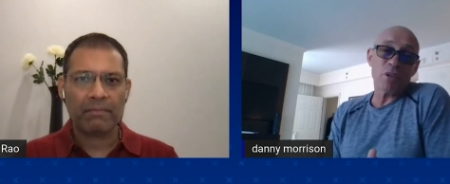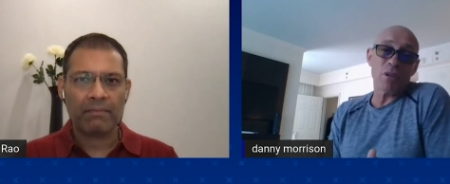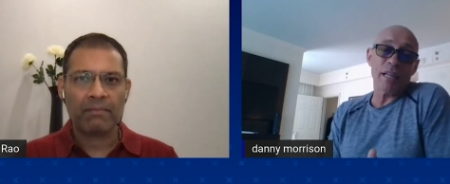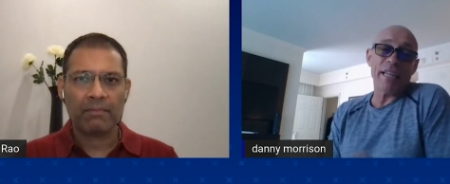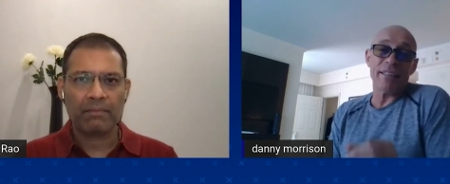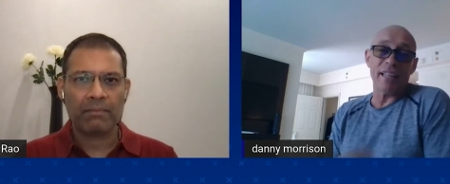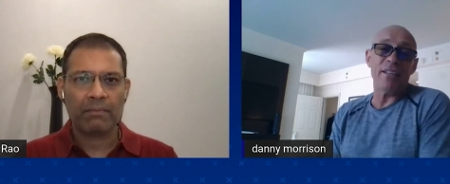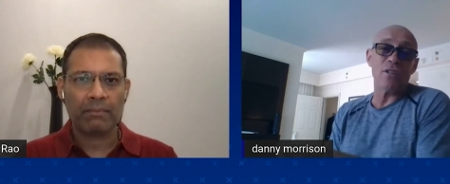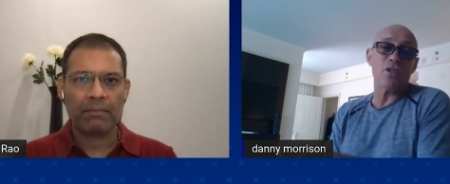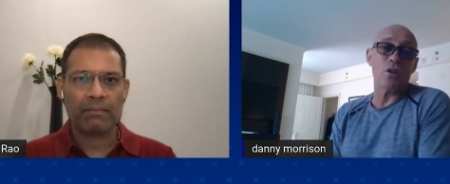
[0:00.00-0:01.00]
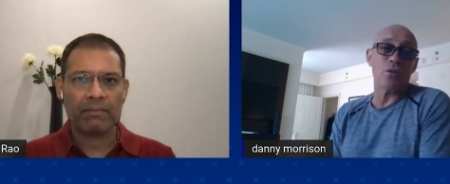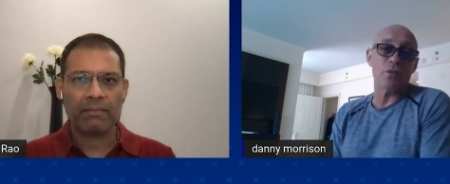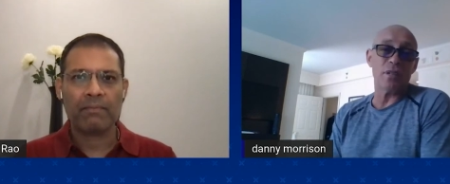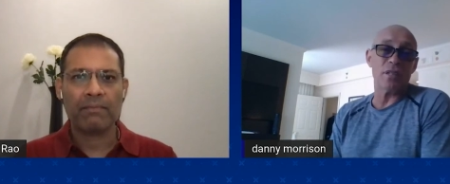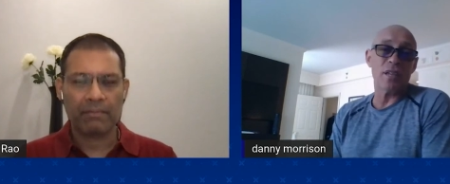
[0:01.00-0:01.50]
Speaker 1: good length into the
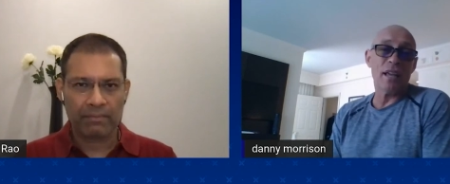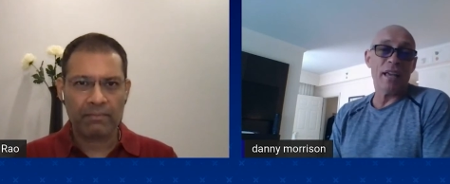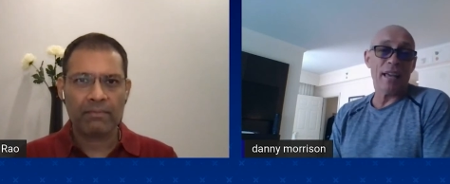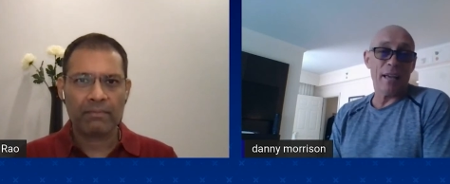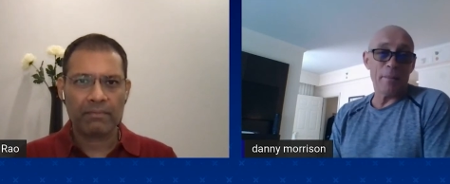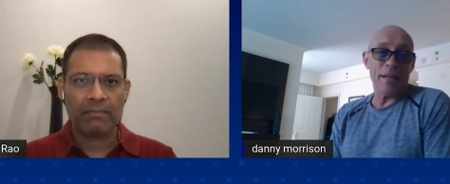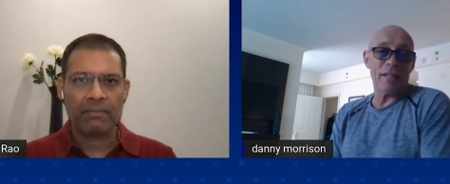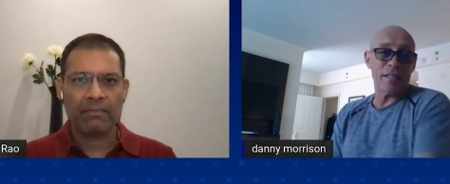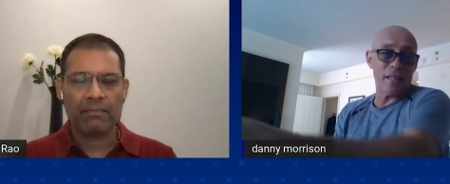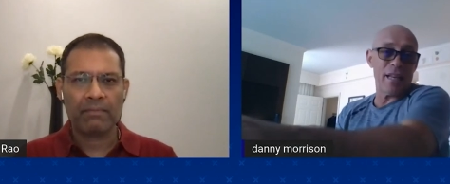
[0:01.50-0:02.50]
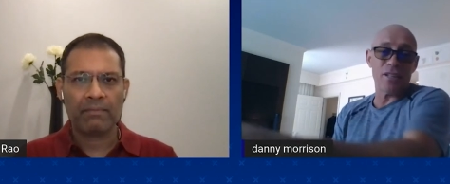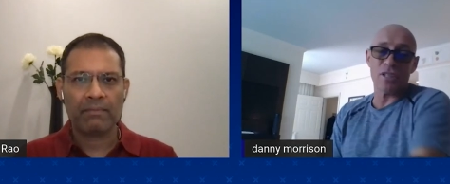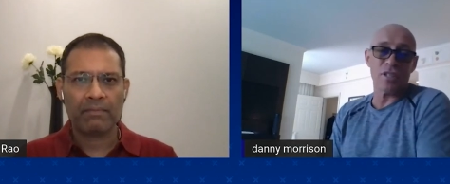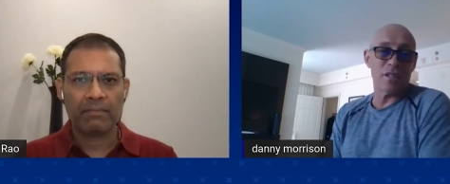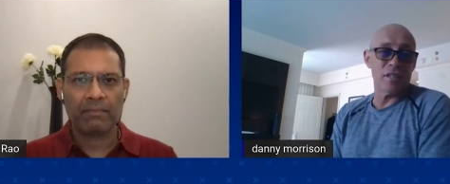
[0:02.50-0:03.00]
surface, um, and, it's, and it
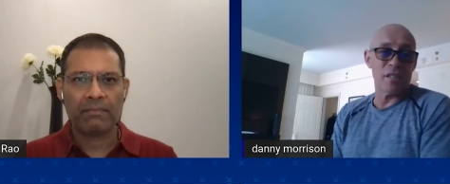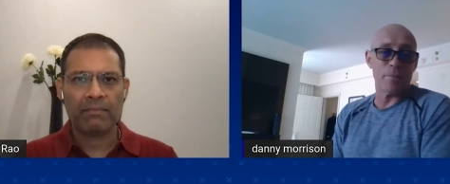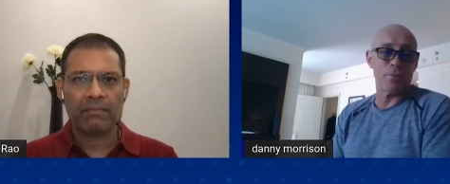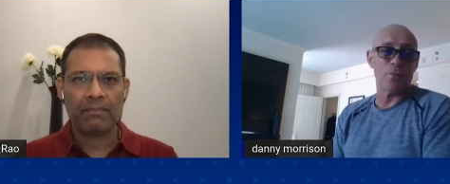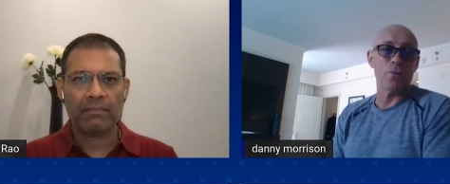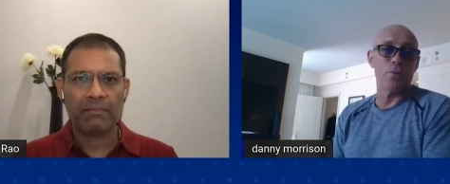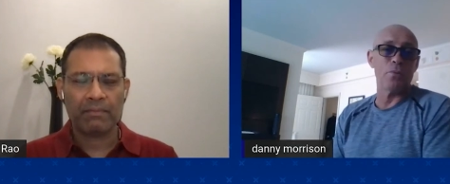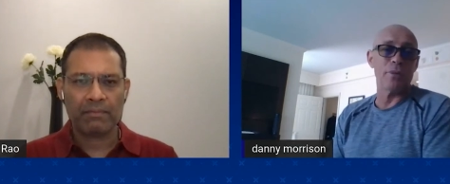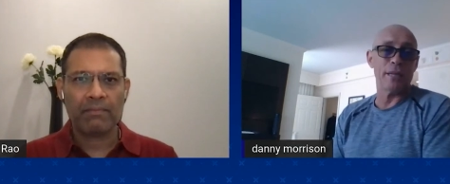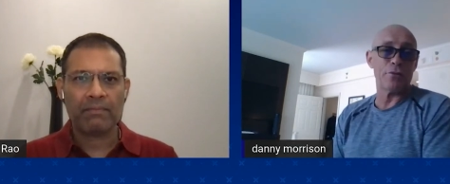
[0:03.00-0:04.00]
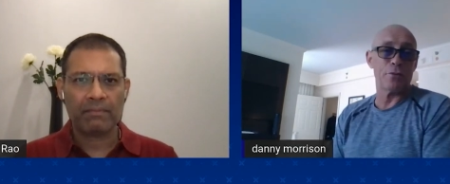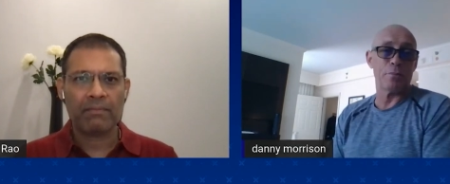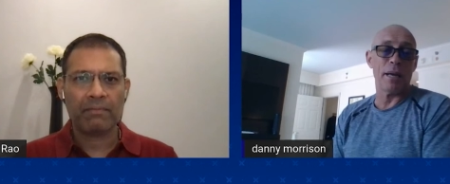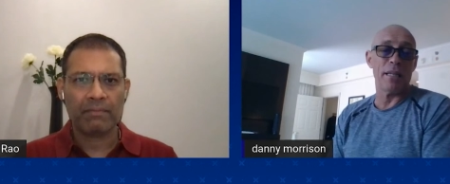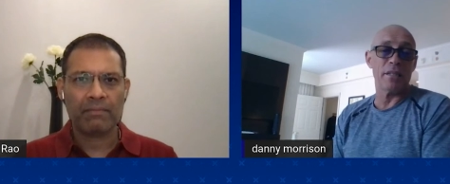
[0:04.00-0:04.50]
just zipped through with extra
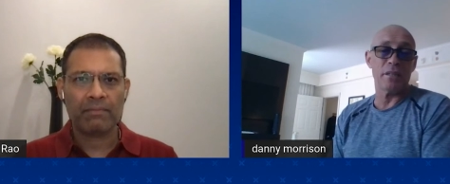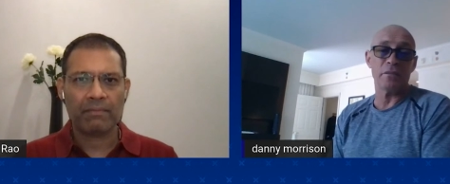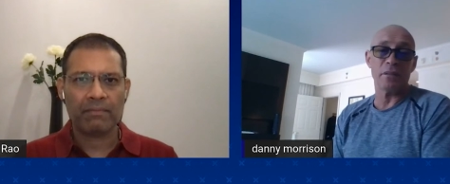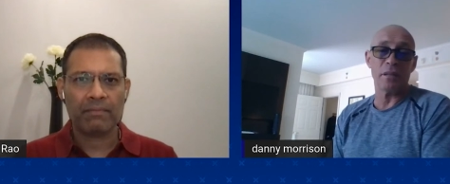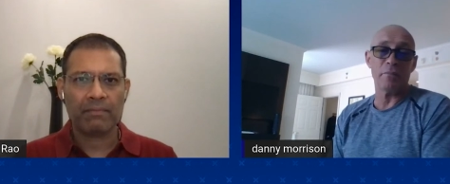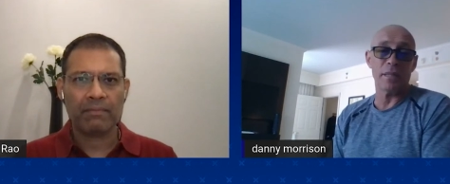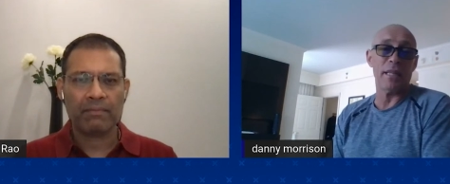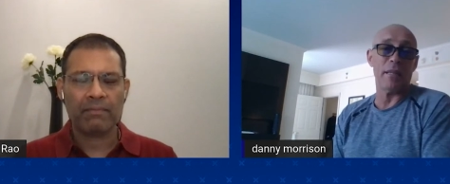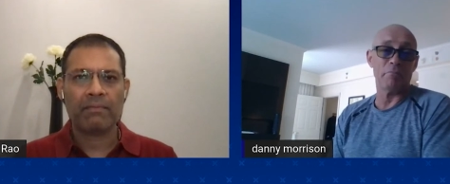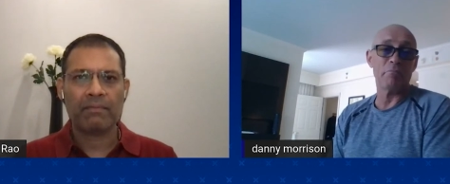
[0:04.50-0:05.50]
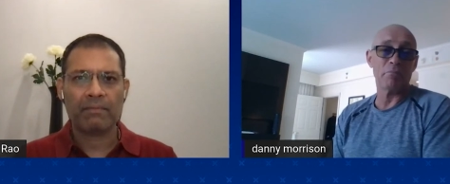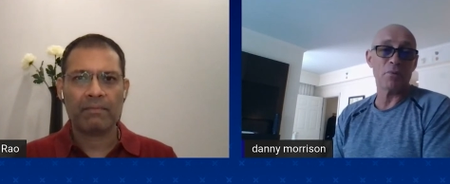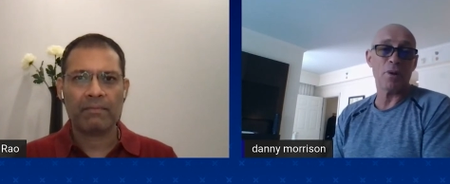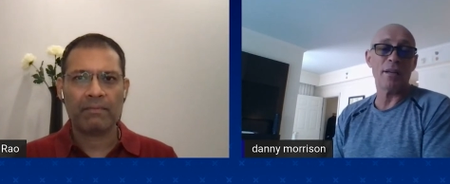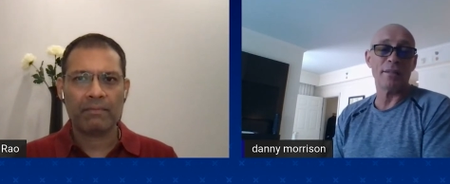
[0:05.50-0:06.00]
pace and um, did he
Speaker 2: It's
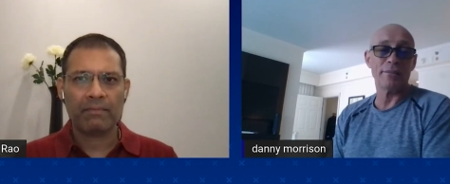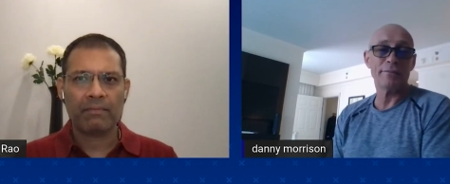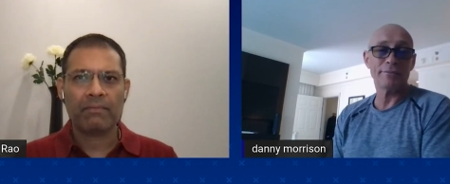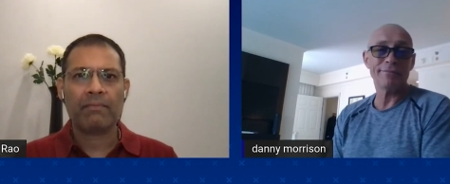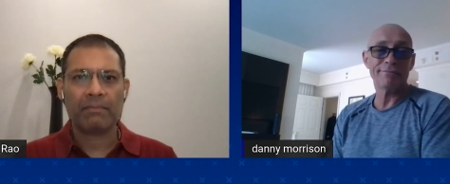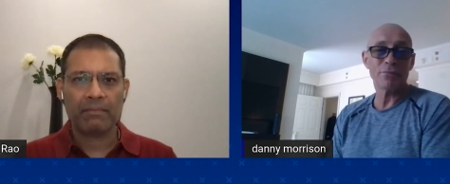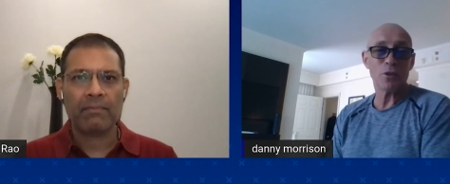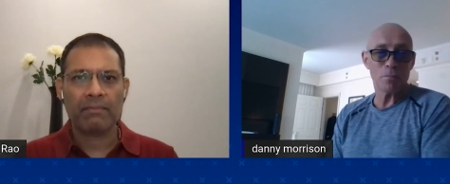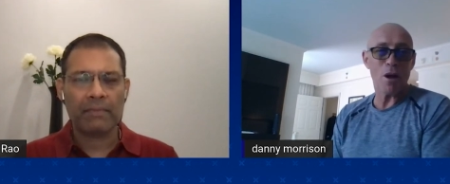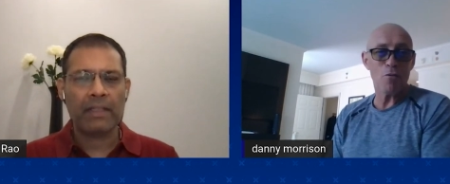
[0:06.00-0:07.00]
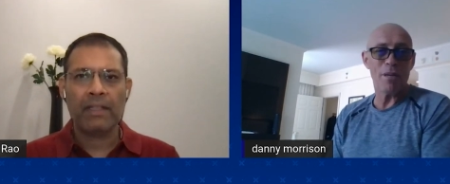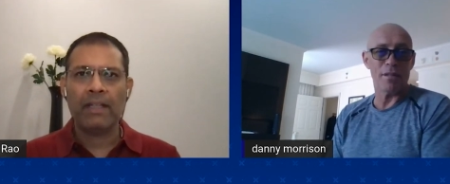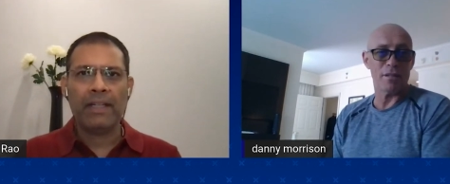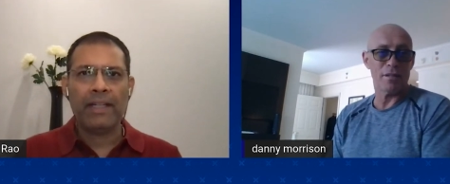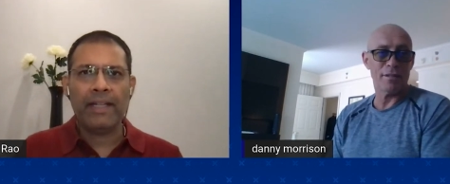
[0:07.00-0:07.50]
great. Good
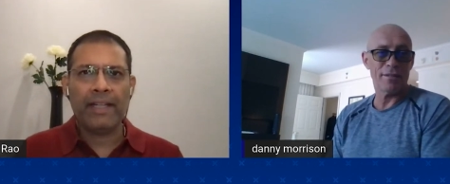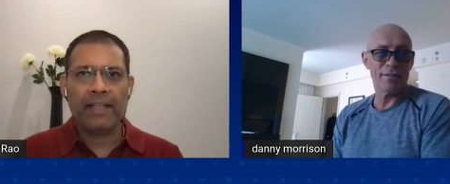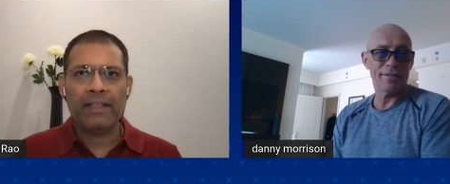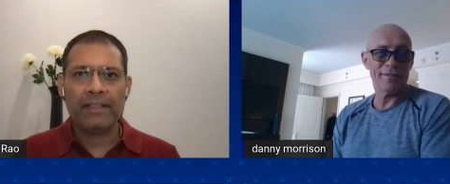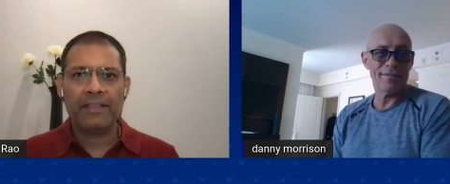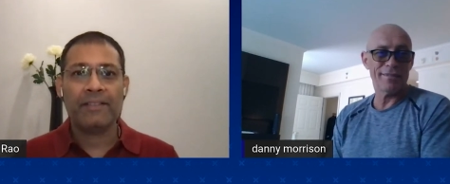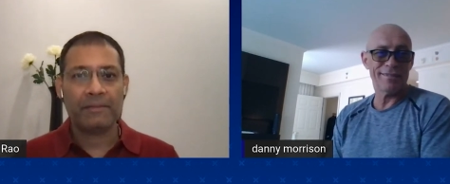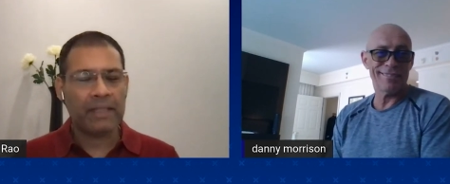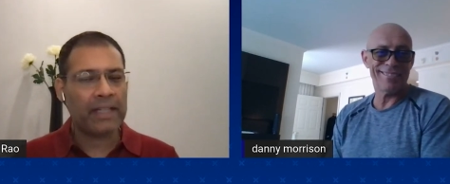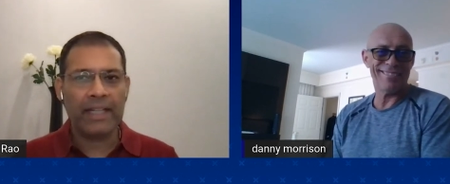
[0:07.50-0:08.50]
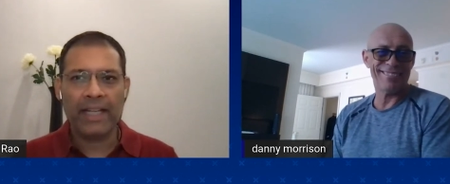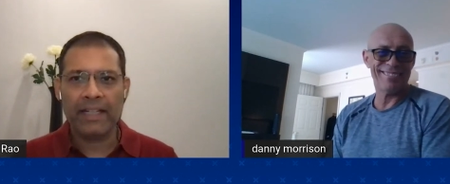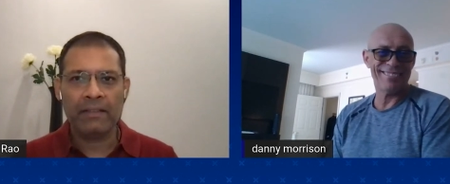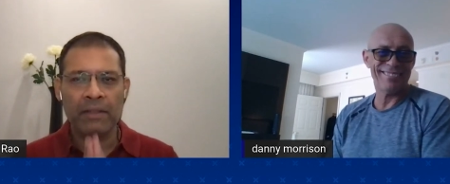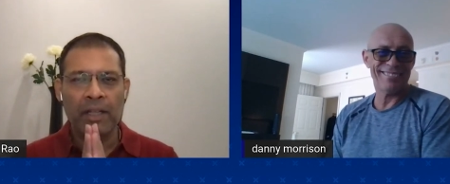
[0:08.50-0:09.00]
moment. Indeed.
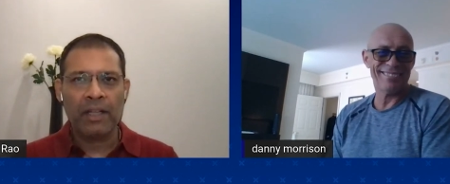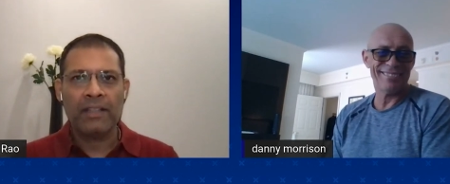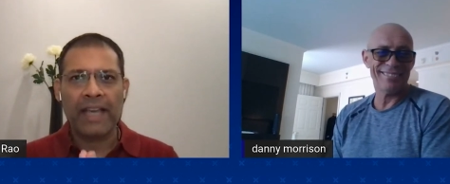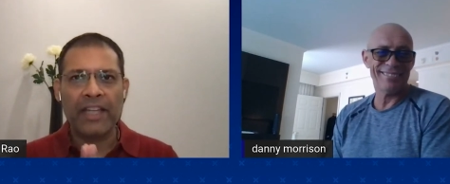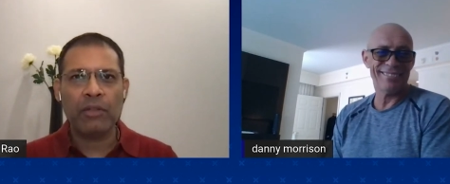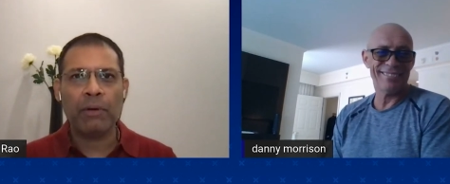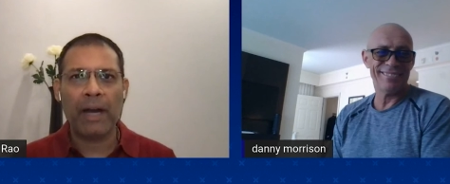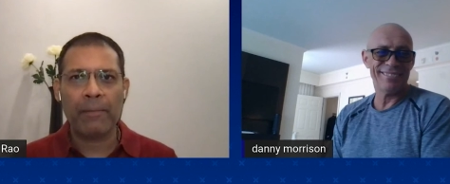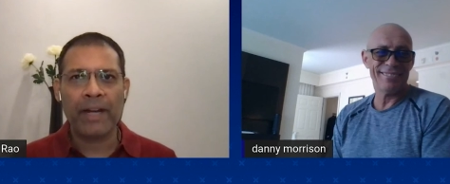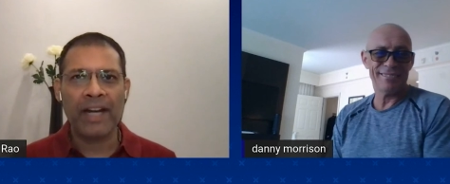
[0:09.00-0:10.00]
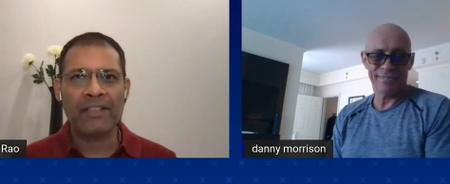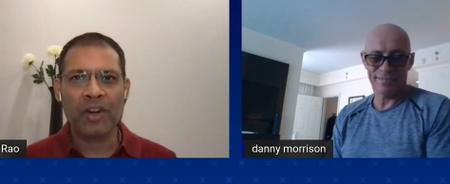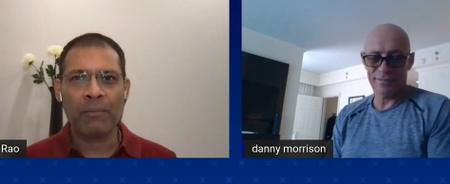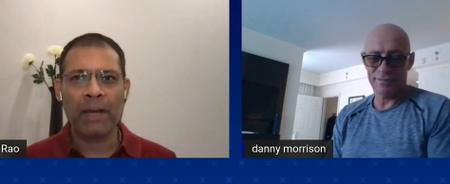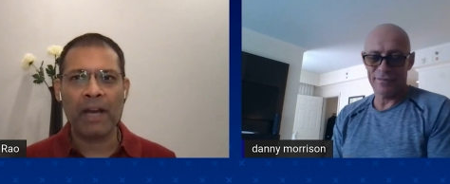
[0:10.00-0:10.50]
Indeed. Thank you, Wahab Riaz,
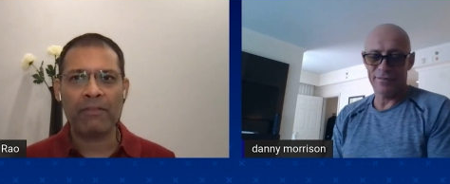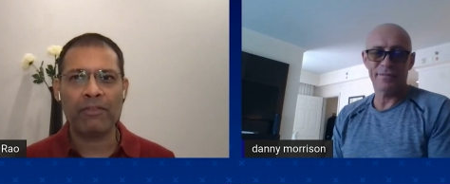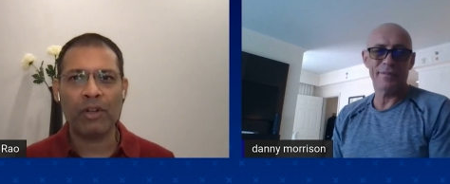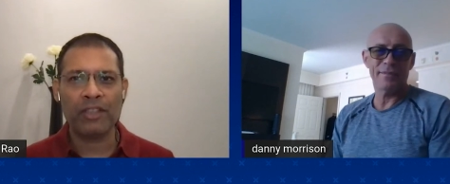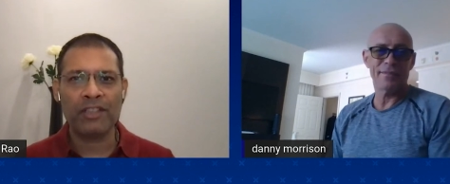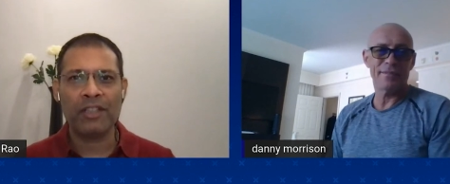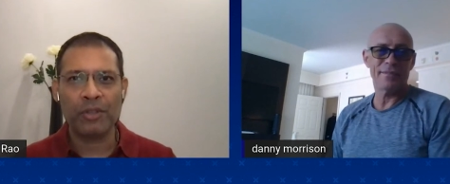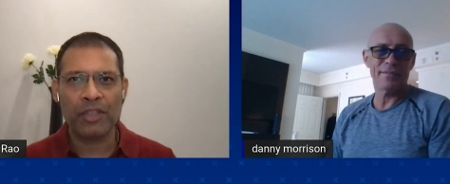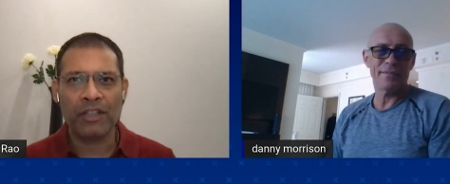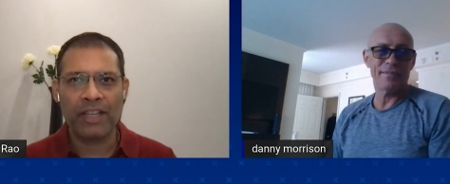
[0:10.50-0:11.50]
on behalf of all the St. Lucia